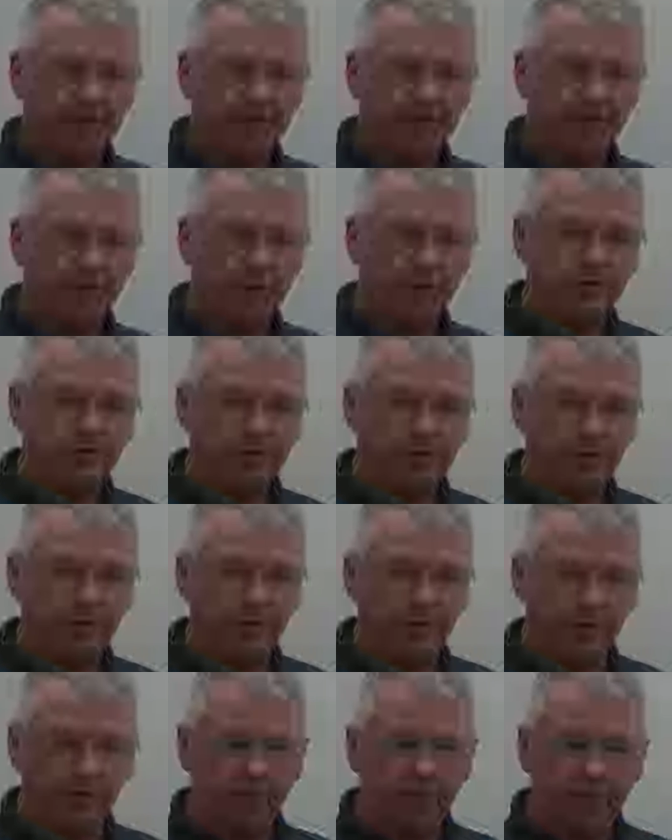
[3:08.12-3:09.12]
first
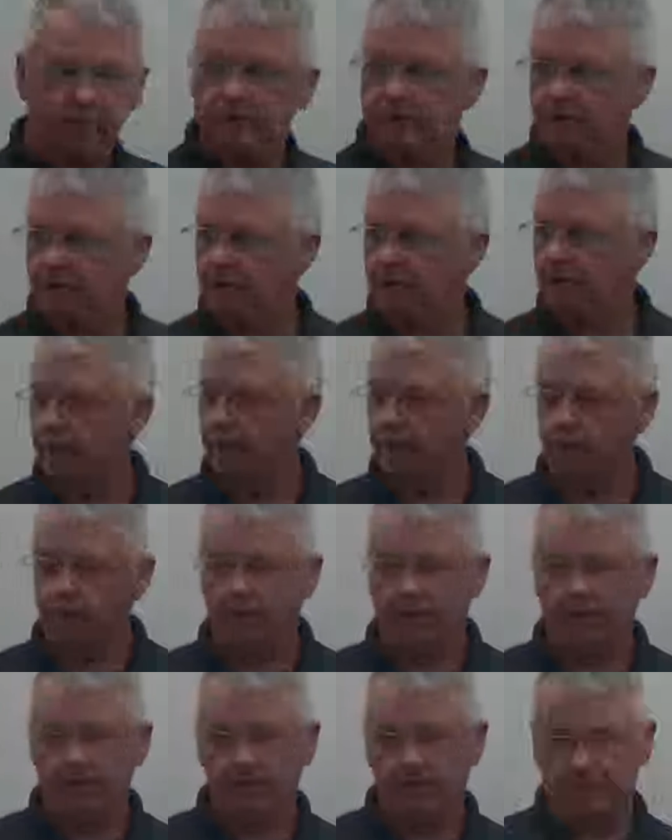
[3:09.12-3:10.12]
year,
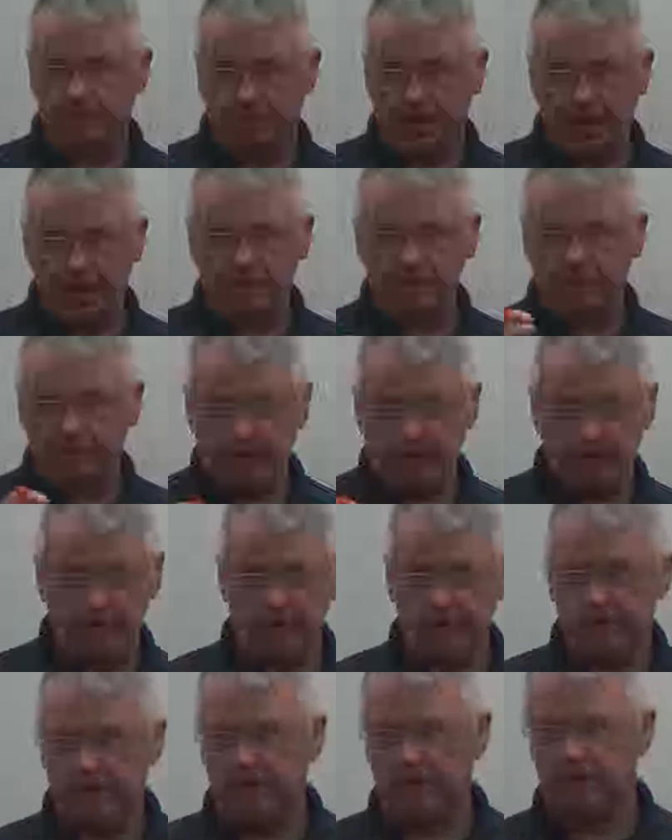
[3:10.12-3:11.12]
when Michael and all
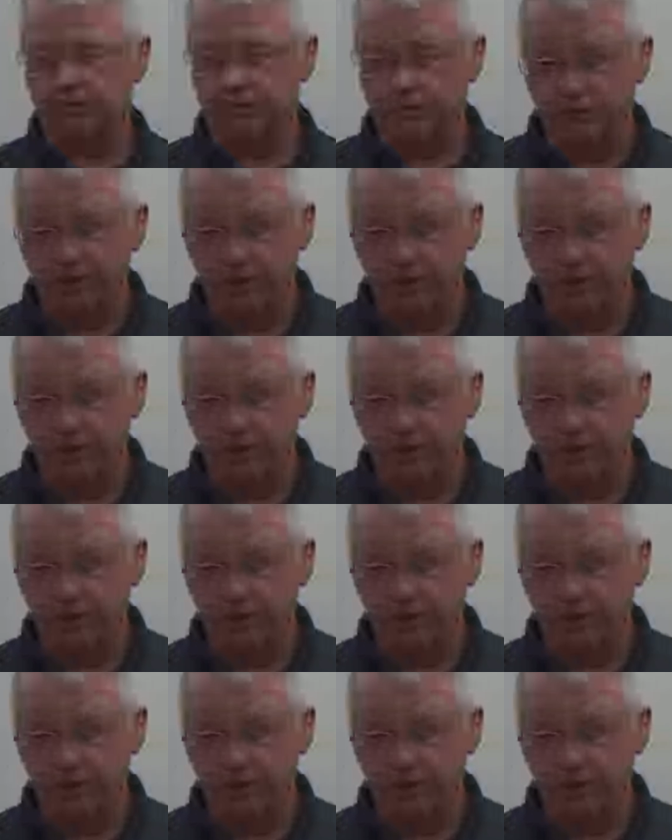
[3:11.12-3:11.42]
those guys were